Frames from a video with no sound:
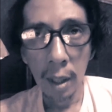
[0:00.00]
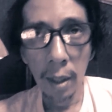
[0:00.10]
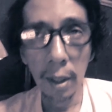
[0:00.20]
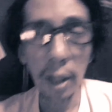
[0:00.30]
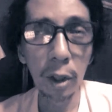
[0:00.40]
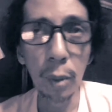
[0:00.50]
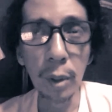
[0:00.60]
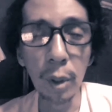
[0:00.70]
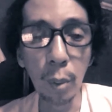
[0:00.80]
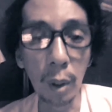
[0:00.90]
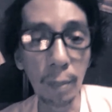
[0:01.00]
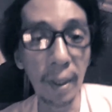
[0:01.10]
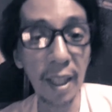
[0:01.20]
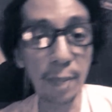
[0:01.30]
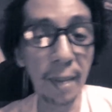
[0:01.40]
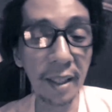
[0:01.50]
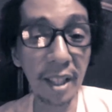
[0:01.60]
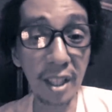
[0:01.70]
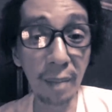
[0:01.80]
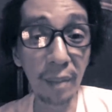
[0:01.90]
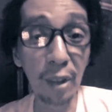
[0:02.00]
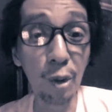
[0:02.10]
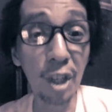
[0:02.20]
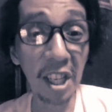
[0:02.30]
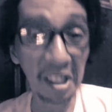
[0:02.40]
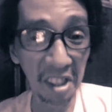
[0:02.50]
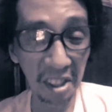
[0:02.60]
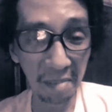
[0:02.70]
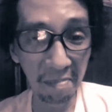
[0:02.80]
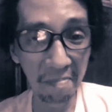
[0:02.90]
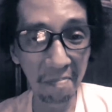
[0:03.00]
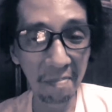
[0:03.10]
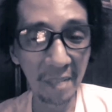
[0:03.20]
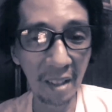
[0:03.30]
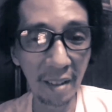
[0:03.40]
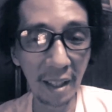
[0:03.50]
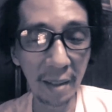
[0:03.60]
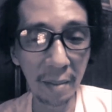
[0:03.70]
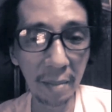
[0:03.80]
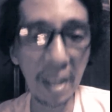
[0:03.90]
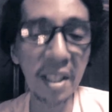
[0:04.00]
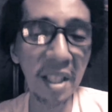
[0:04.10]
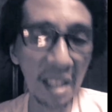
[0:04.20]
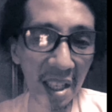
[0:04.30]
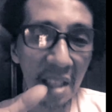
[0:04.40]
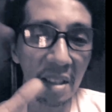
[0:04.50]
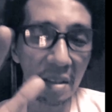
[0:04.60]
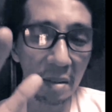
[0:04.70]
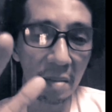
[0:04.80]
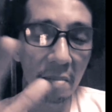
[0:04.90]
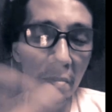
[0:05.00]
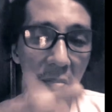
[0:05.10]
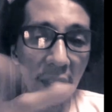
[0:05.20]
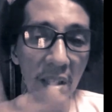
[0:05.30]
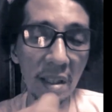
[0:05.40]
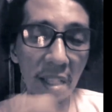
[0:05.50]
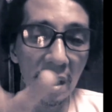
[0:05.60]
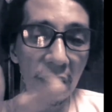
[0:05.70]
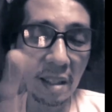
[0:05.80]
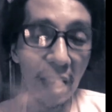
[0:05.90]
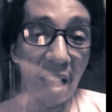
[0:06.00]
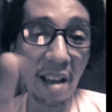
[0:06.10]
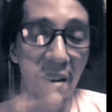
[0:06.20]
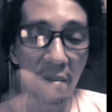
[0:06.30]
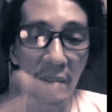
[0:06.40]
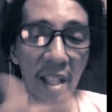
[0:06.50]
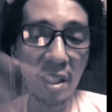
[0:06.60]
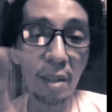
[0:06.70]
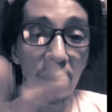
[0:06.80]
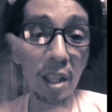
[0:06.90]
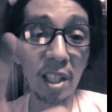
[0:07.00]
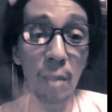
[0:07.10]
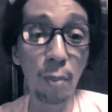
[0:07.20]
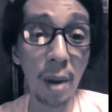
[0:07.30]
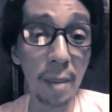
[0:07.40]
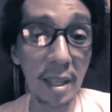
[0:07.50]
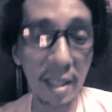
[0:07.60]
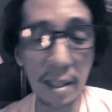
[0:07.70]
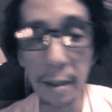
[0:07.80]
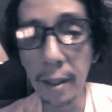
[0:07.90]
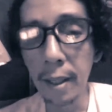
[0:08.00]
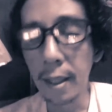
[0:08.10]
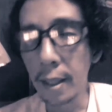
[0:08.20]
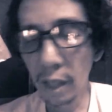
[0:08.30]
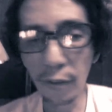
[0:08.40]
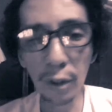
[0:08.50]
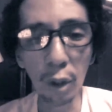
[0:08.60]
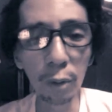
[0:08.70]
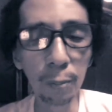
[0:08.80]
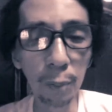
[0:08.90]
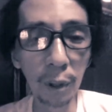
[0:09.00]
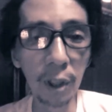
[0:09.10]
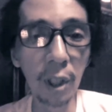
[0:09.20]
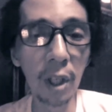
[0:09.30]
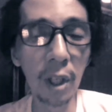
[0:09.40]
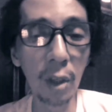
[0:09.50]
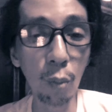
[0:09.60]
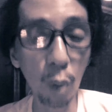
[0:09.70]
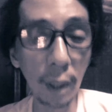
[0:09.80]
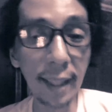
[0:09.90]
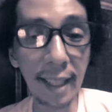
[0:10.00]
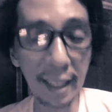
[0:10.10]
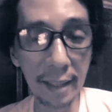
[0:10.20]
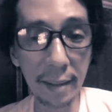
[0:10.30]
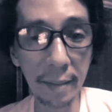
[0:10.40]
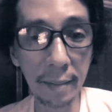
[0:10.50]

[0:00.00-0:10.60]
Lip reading: not doing the work but expecting something to change. All right, basically that's the premise. If you don't put the work in,